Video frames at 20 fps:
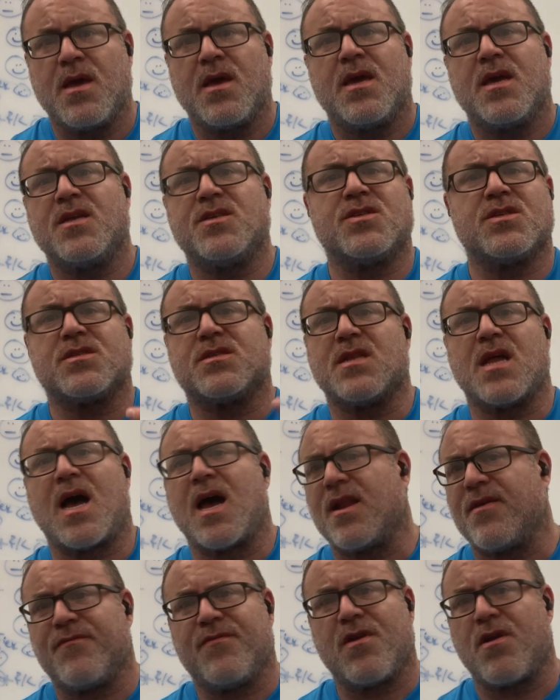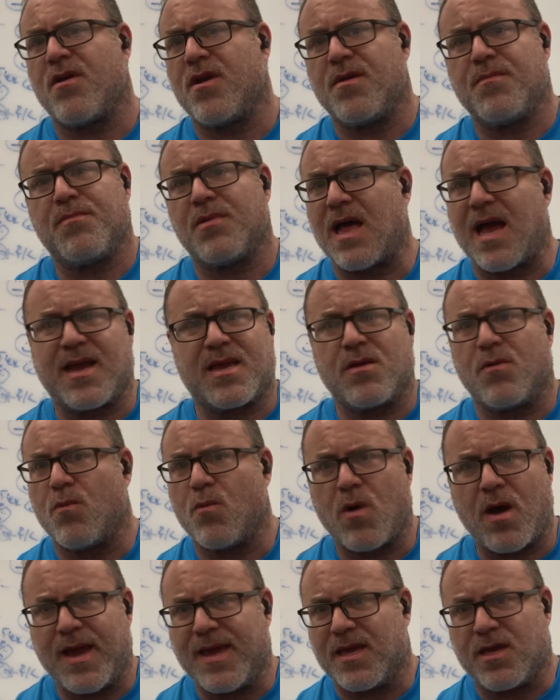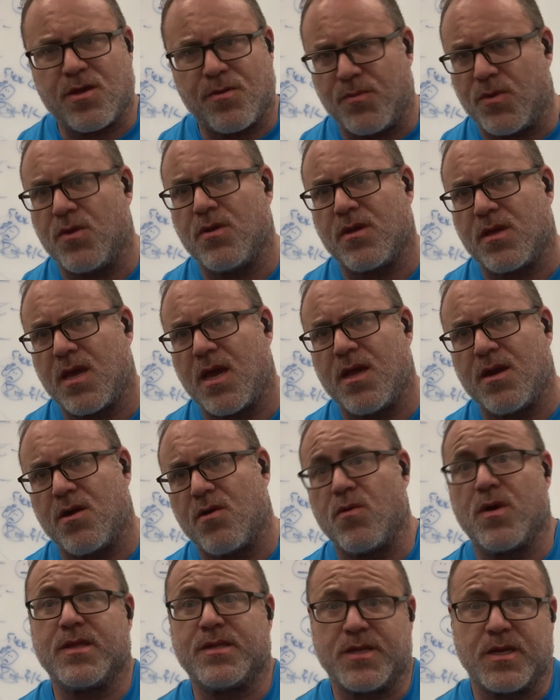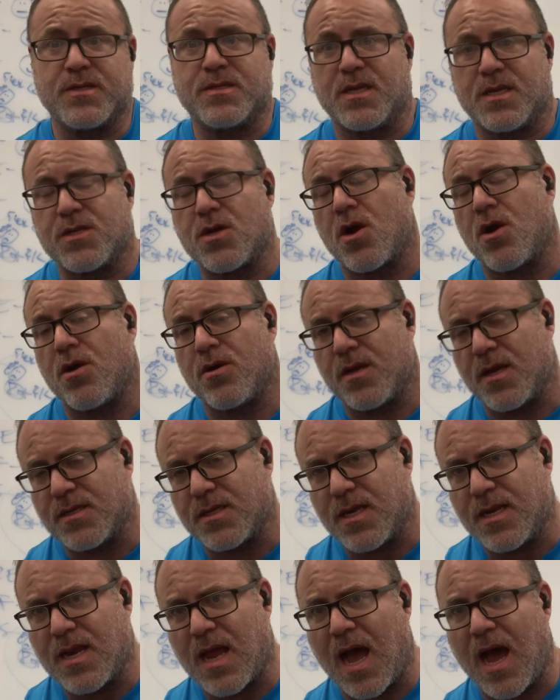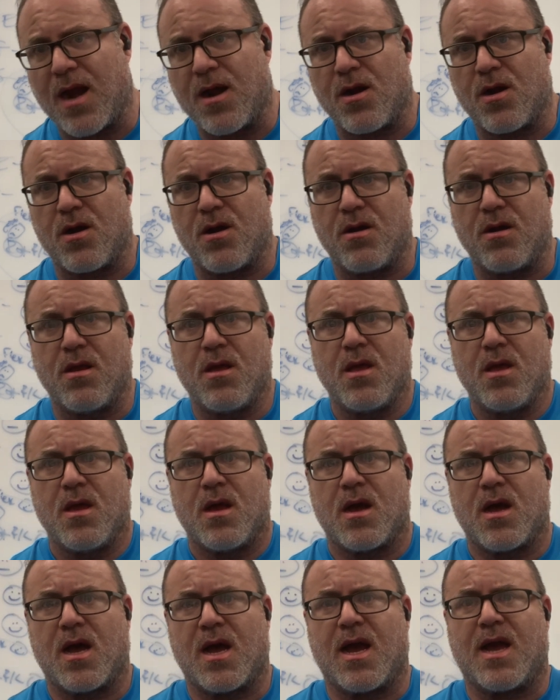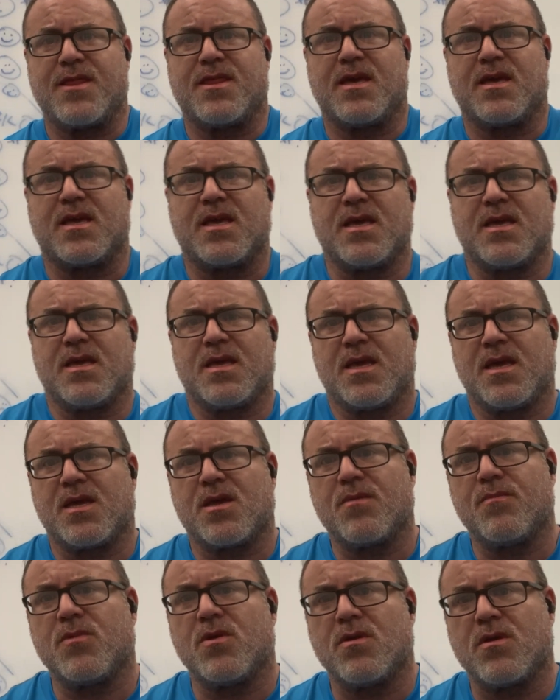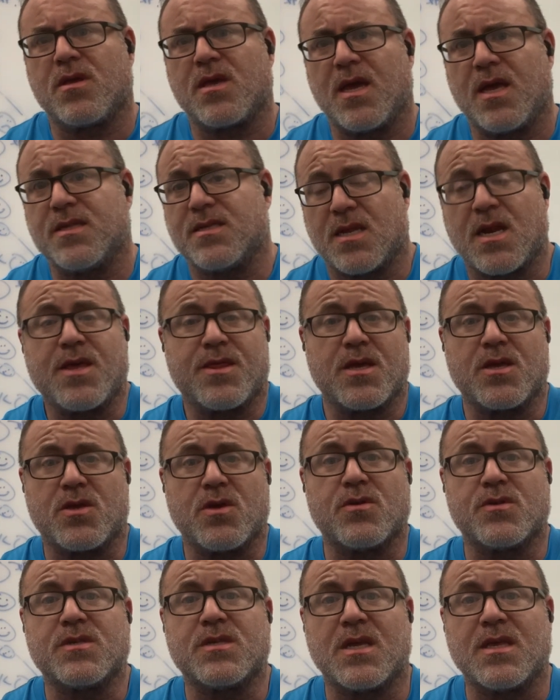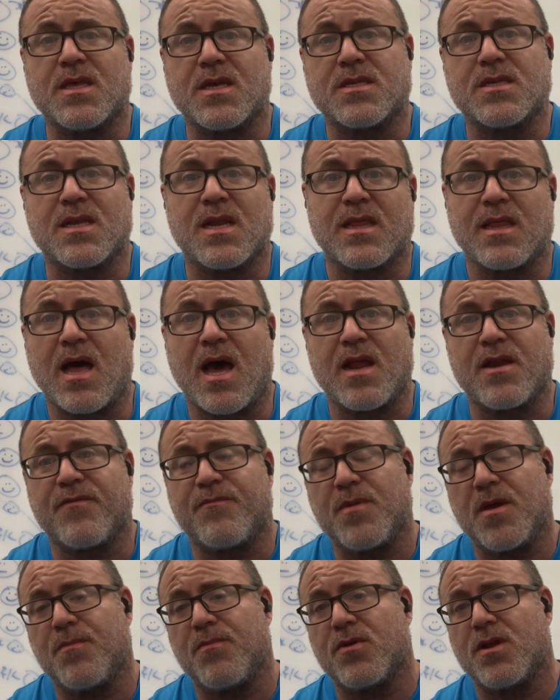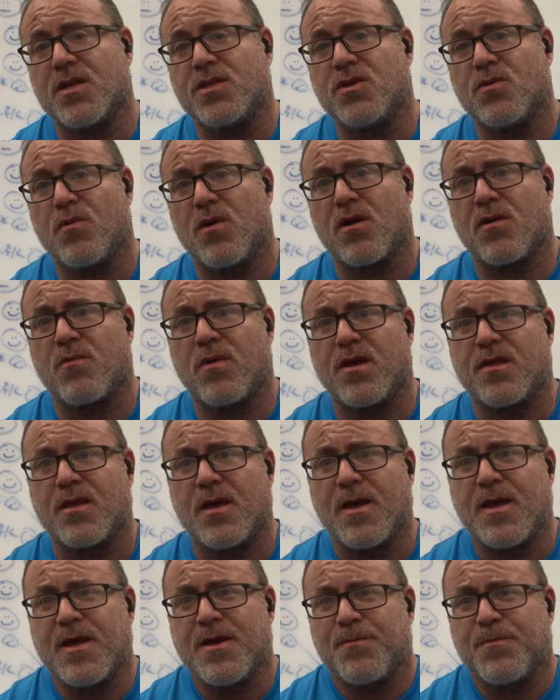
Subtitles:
He's just not a very black and white communicator. What does this hurt? Does it not hurt? I think he communicates, and I think you'll see this in a lot of people that you work with.